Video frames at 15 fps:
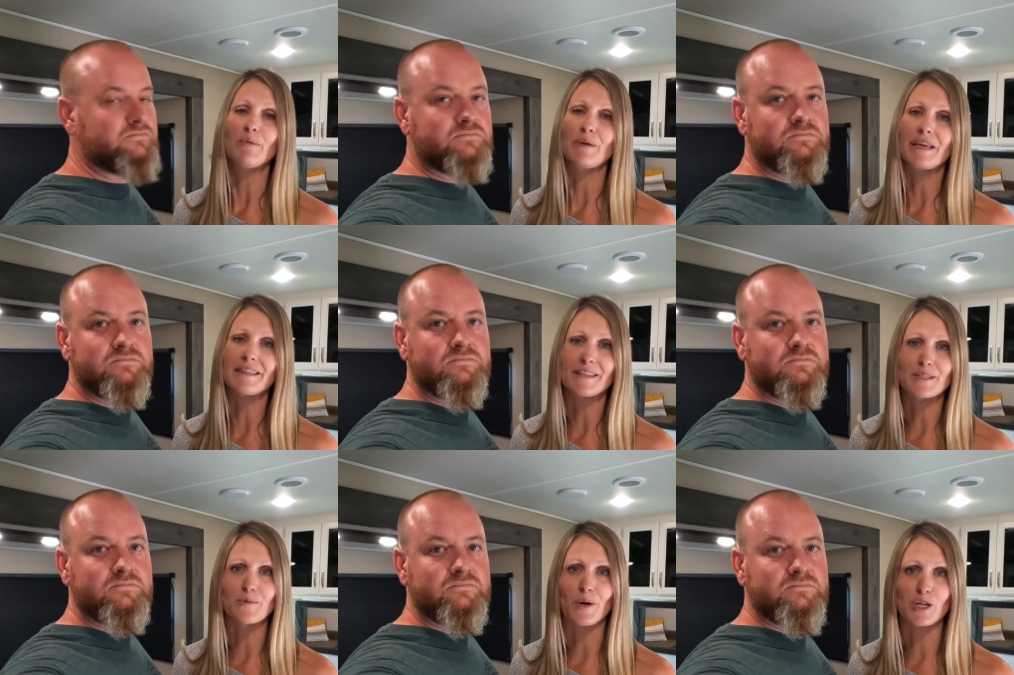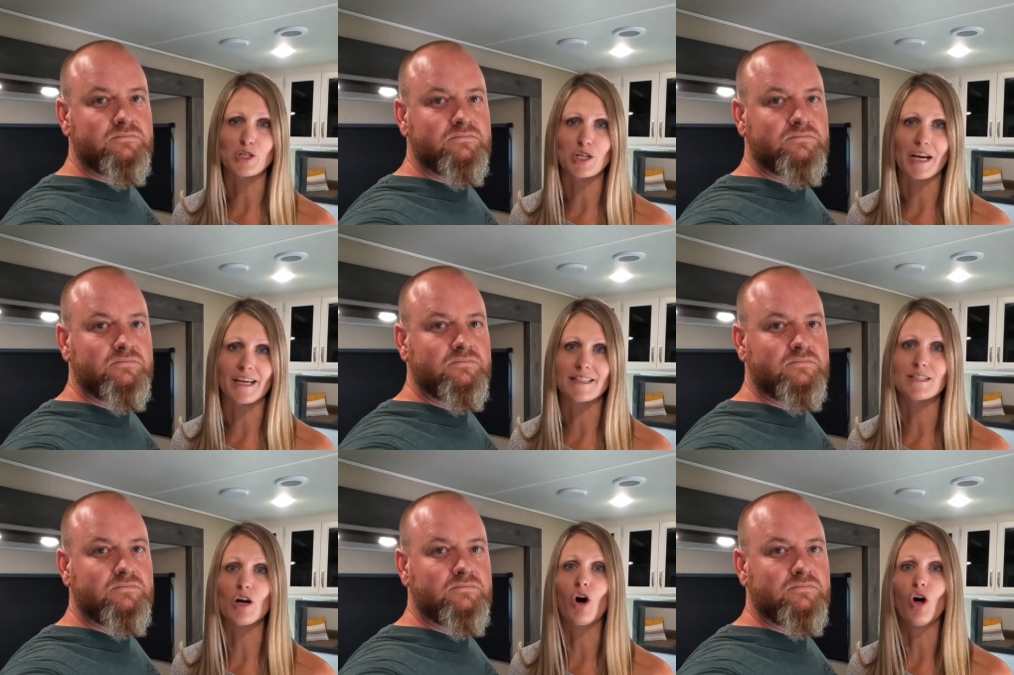Speaker 1: We get this question
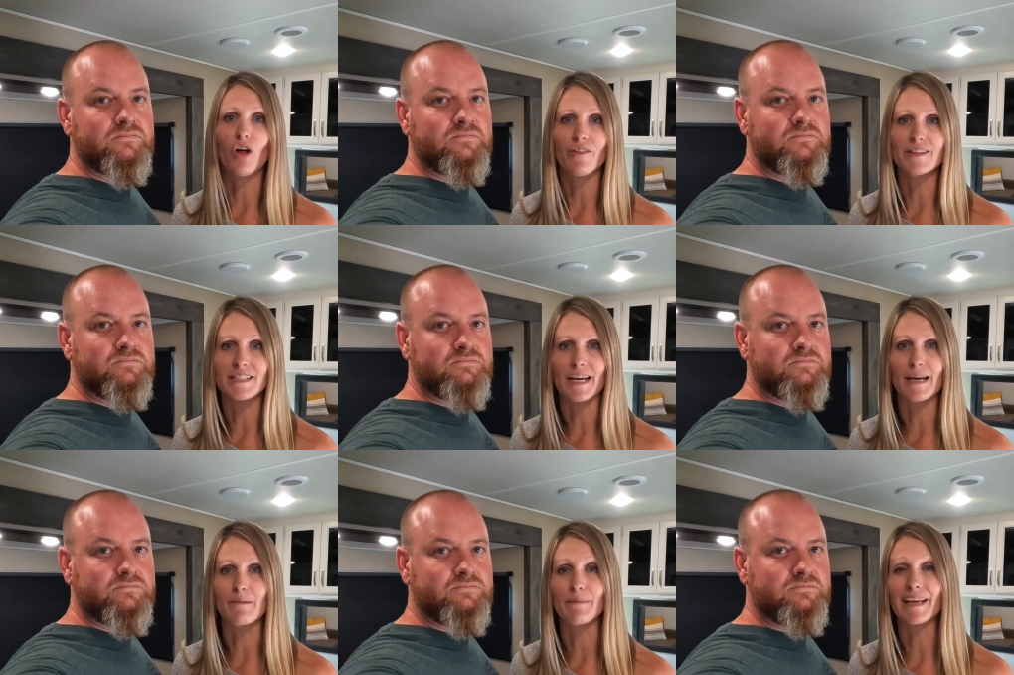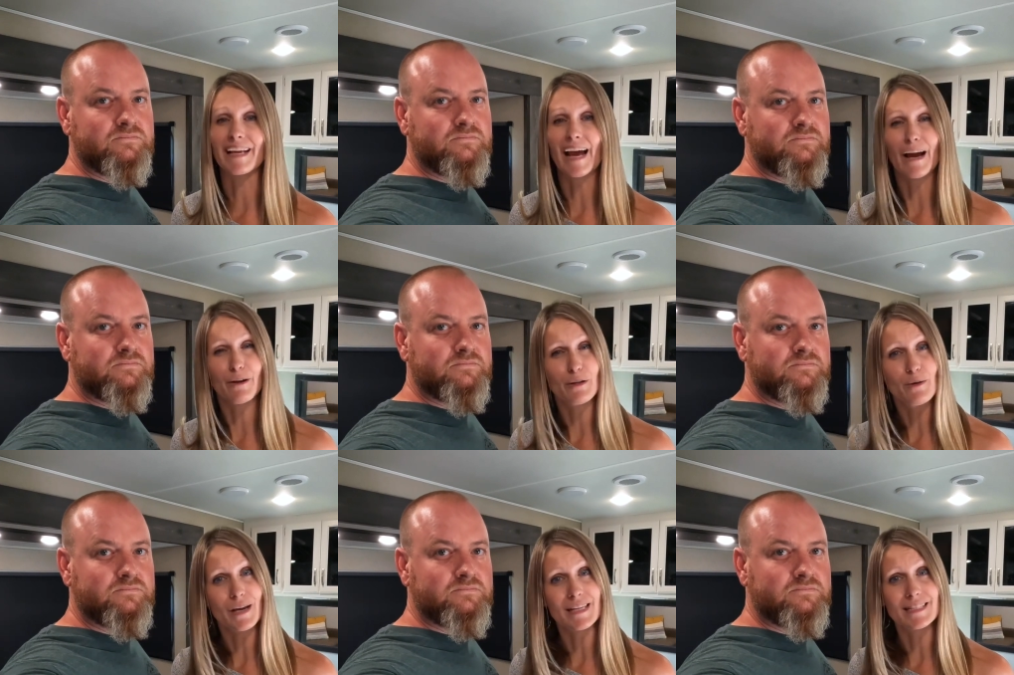asked all the time, like,
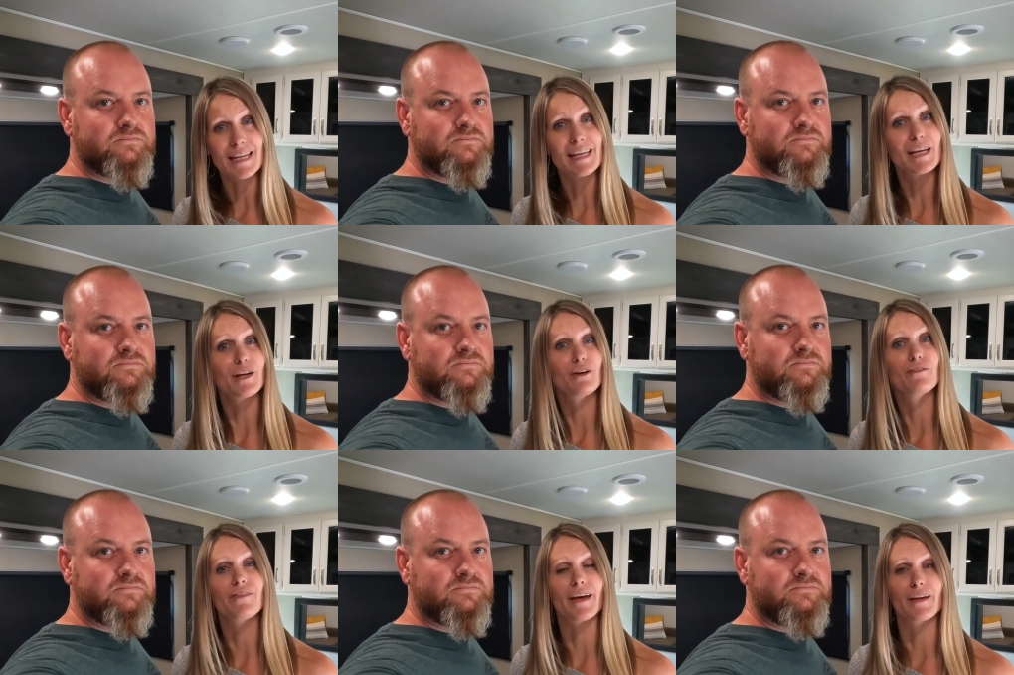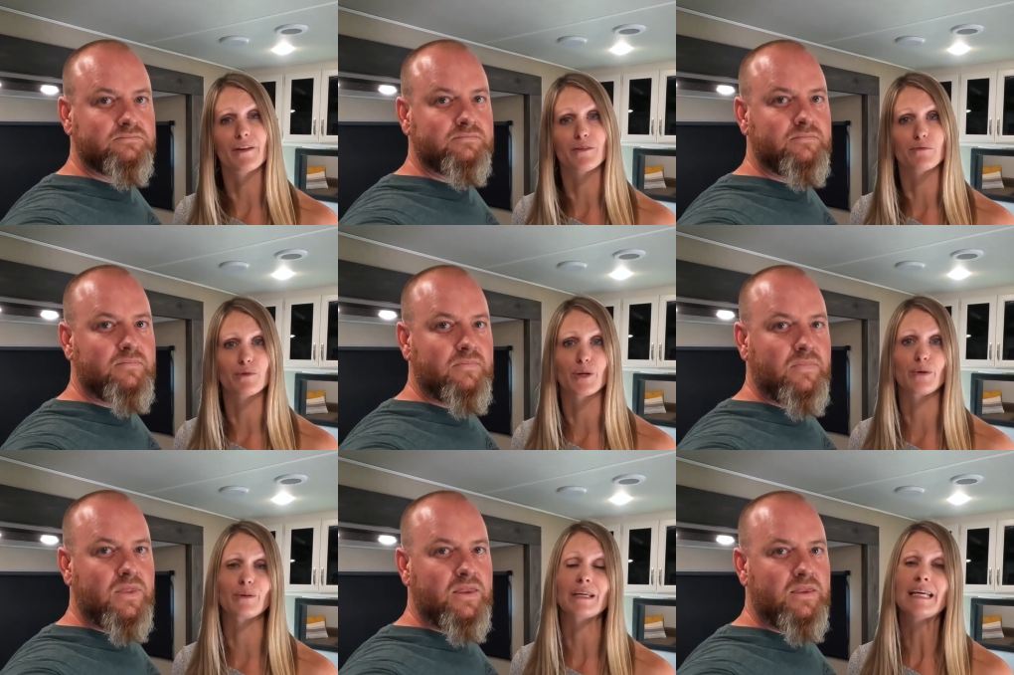how do you guys take care of that on the
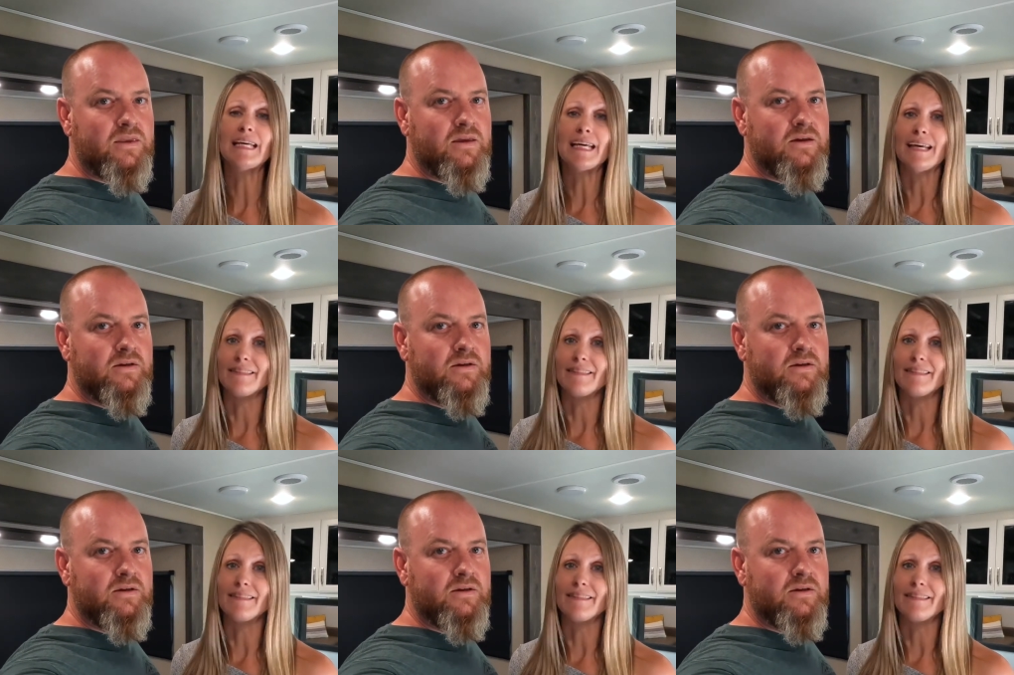road?